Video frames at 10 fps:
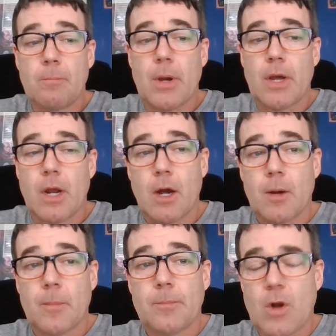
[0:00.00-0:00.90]
but
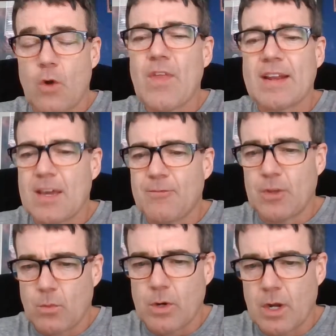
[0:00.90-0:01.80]
or they
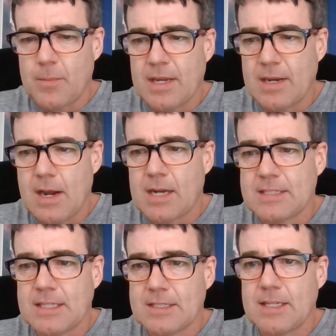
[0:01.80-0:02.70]
definitely were going to be an
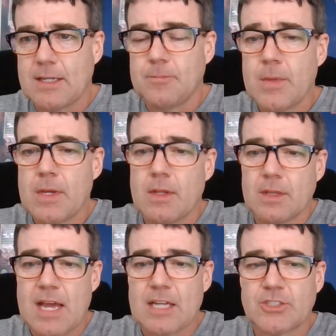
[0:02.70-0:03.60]
NIT team
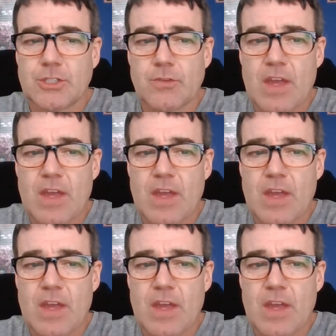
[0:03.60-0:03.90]
last year.